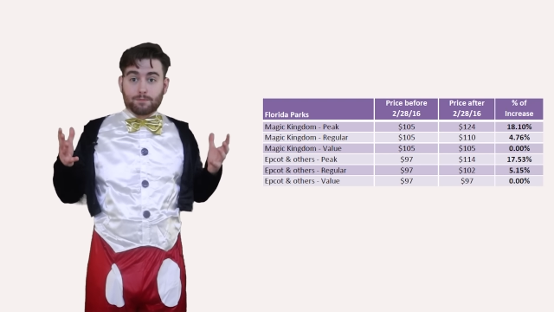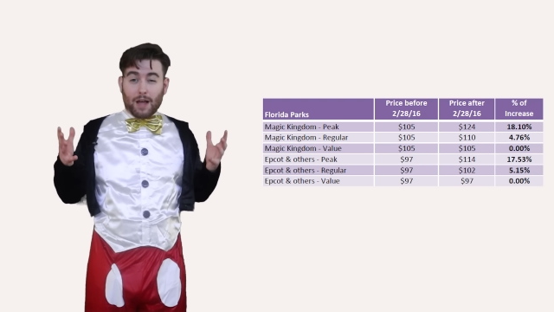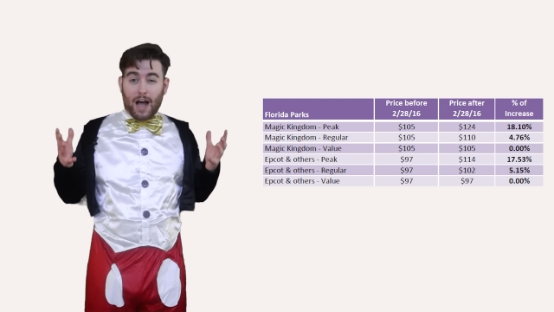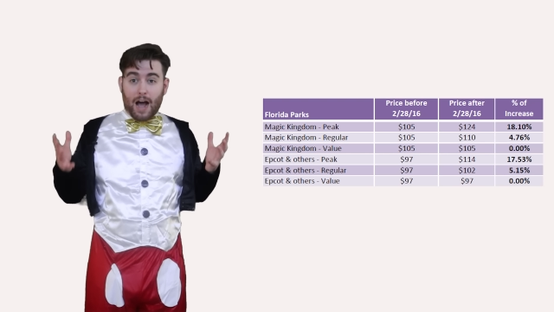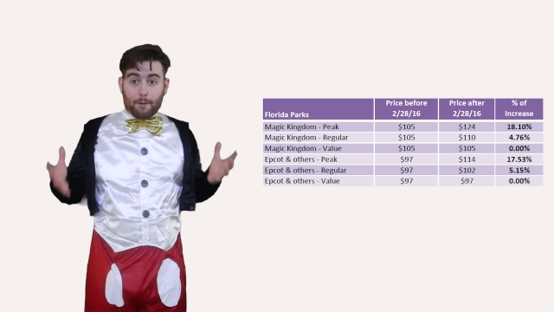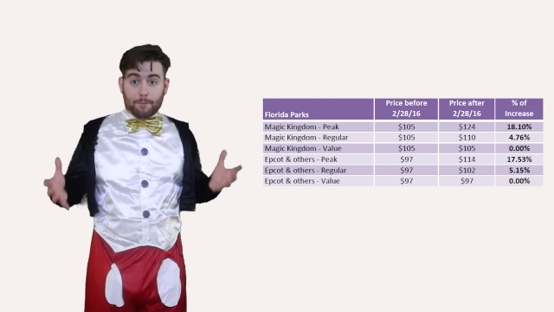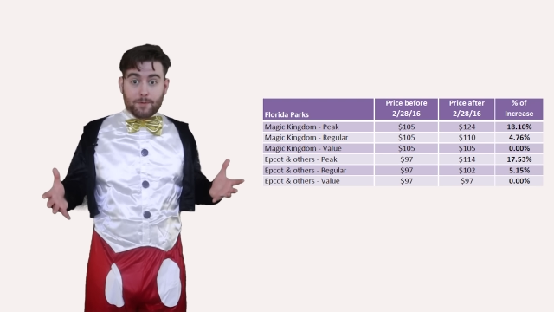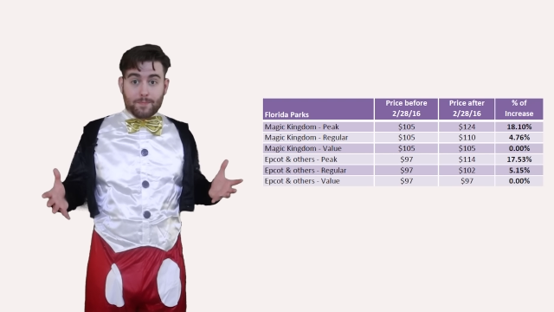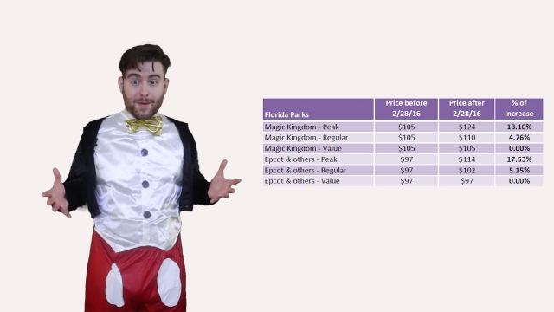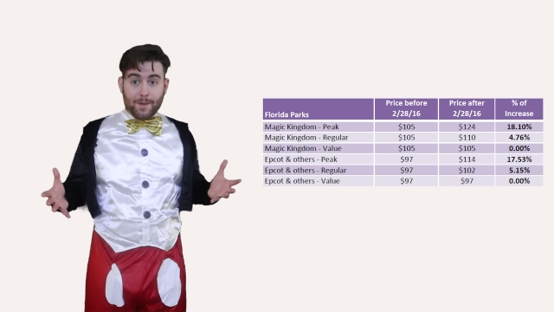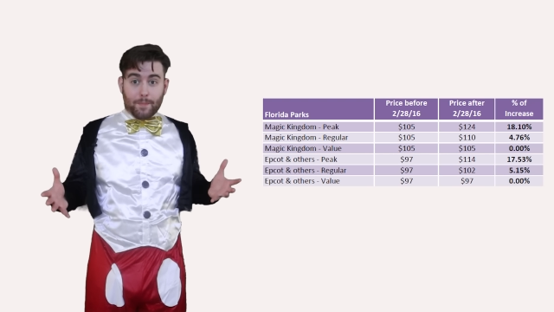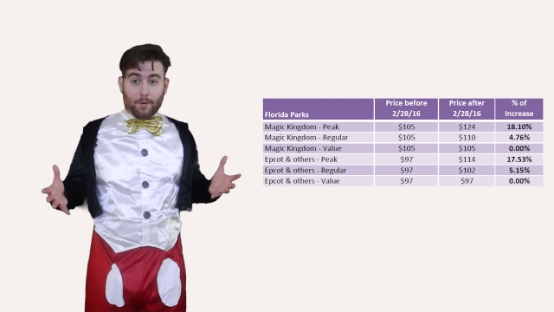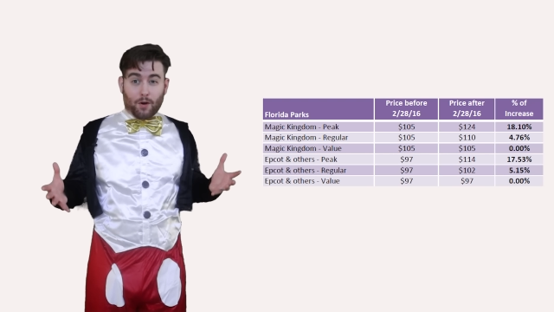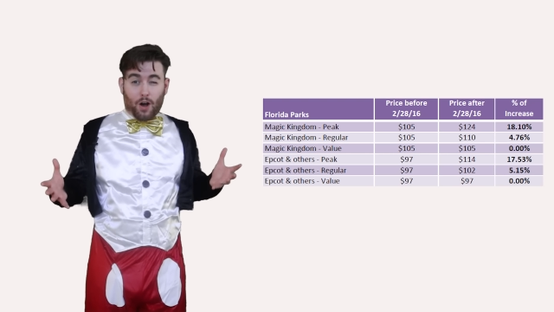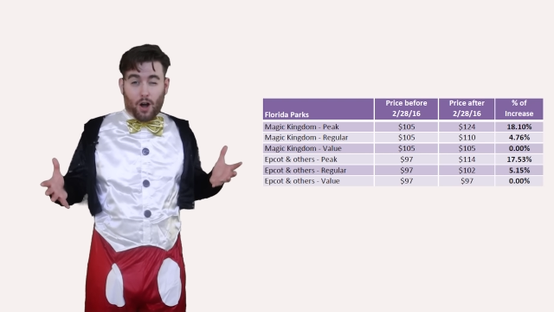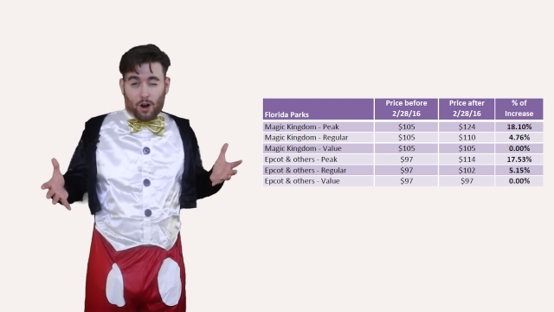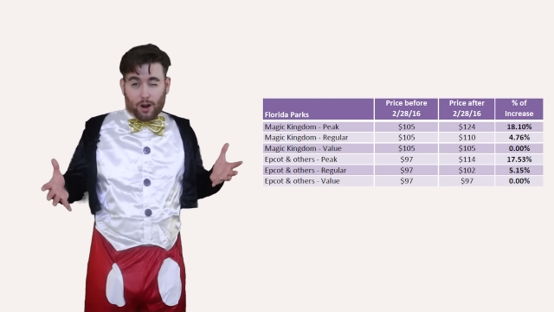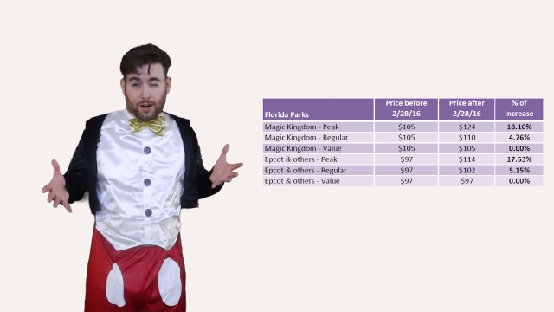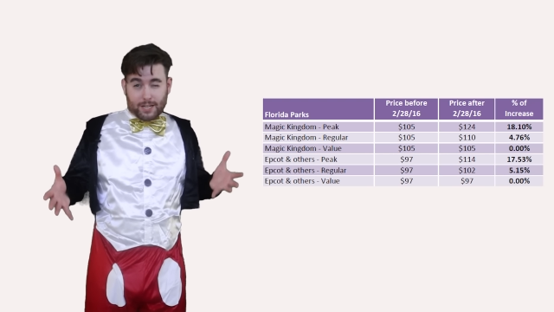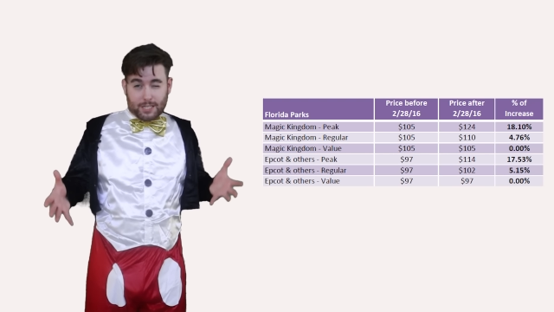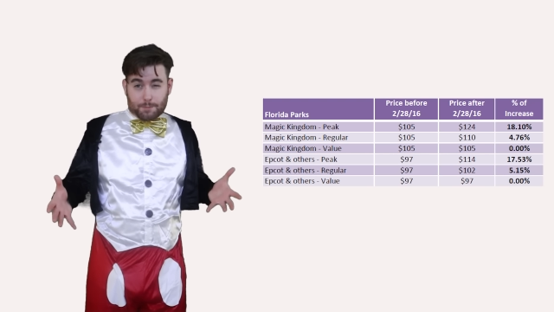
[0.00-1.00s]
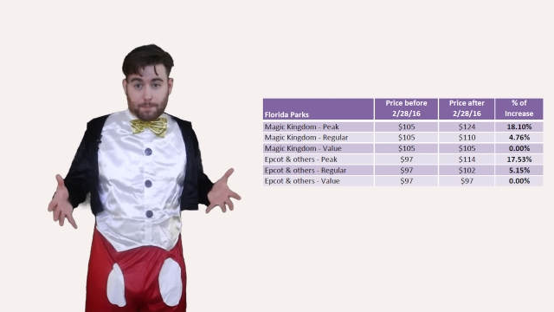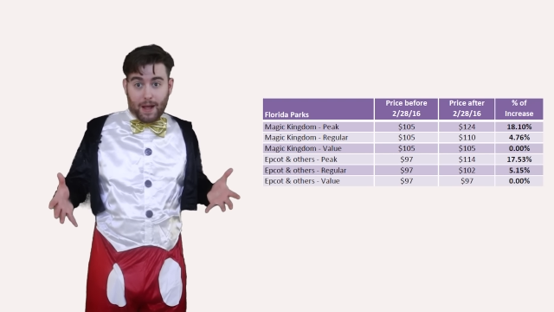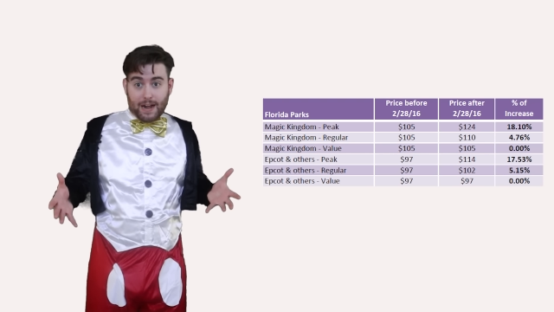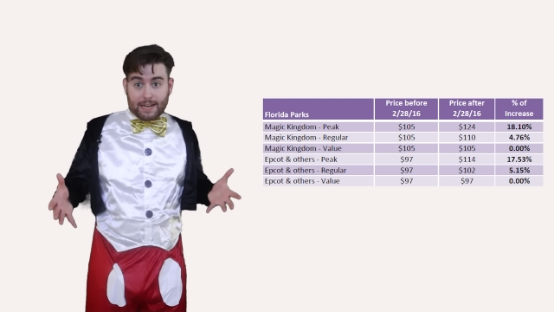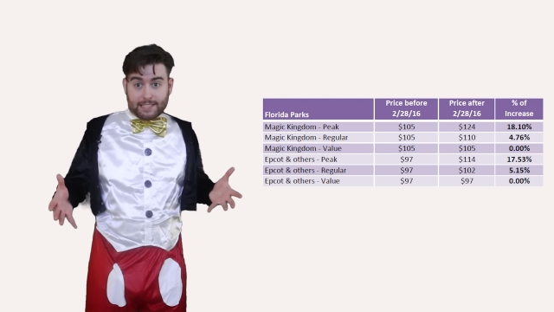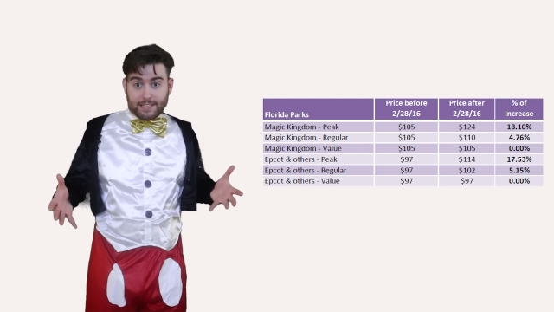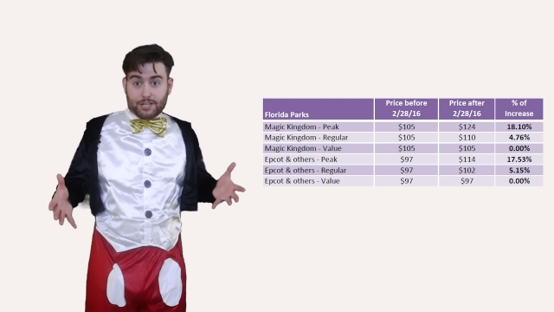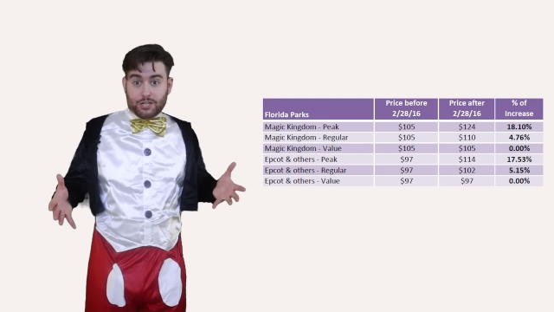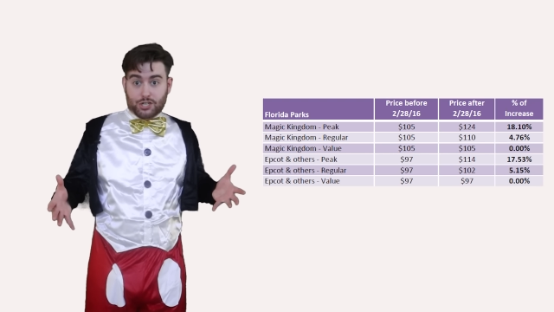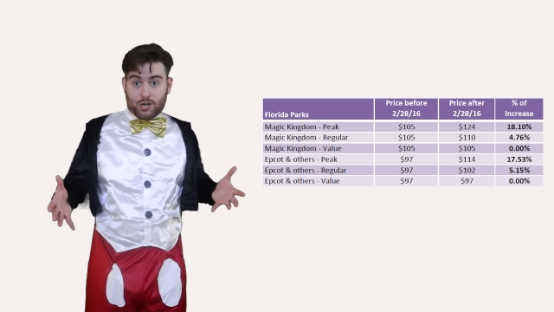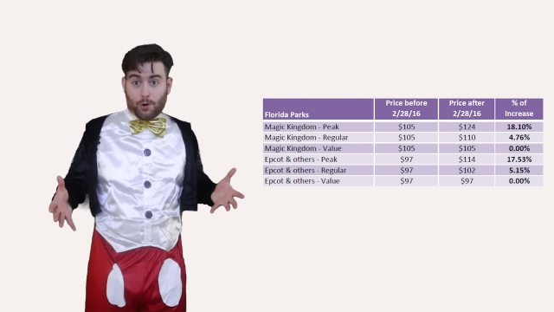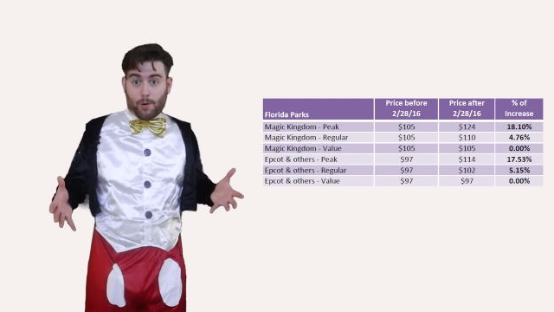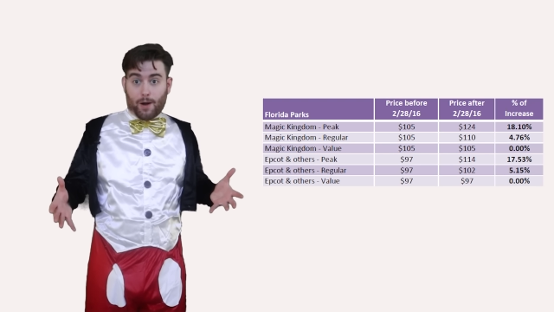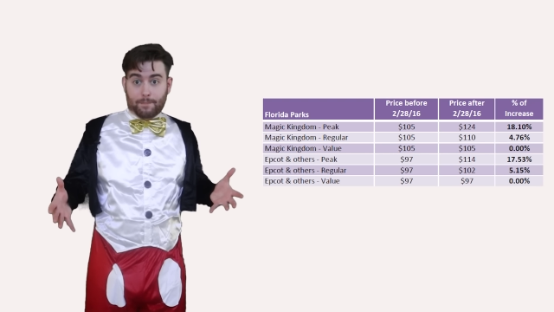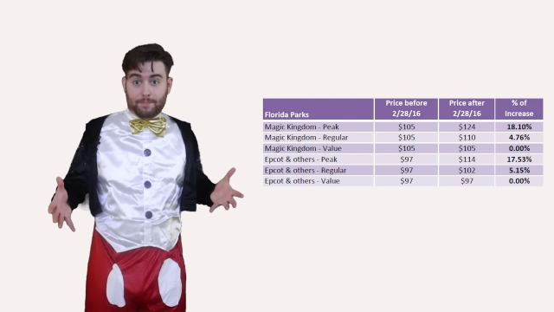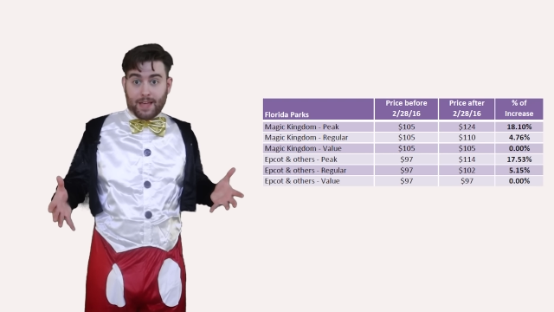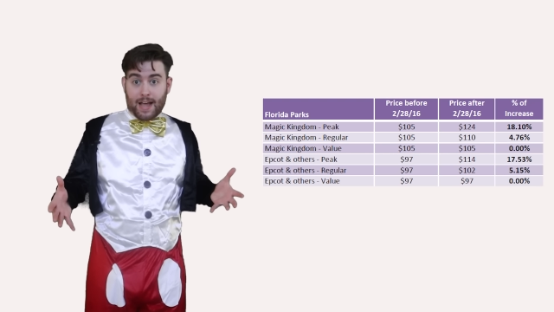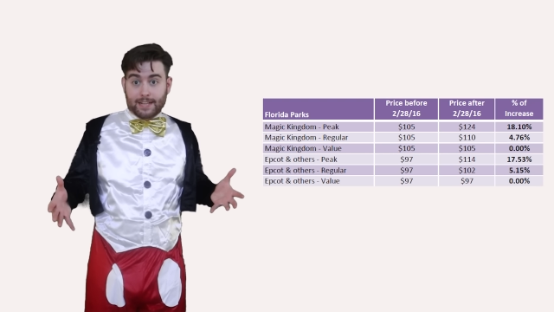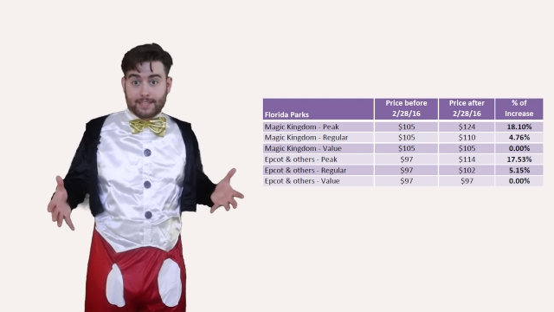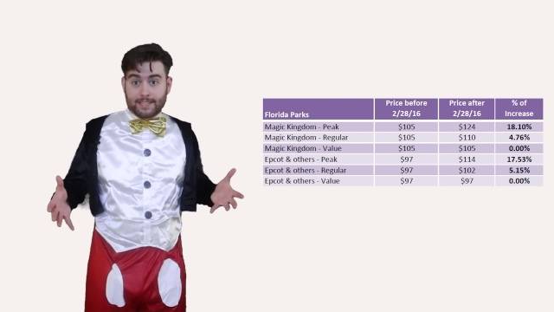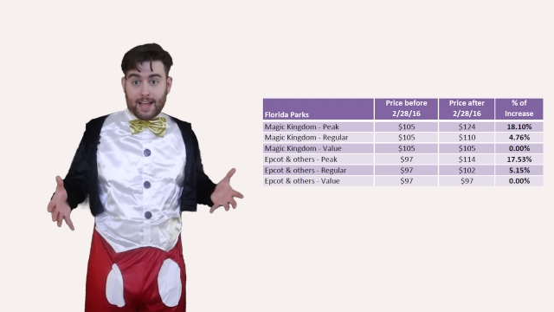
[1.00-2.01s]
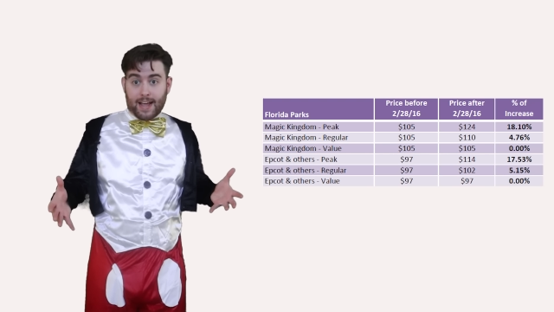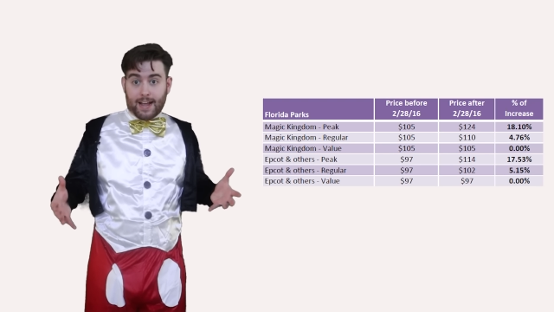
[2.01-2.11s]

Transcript: how many people are expected to show up that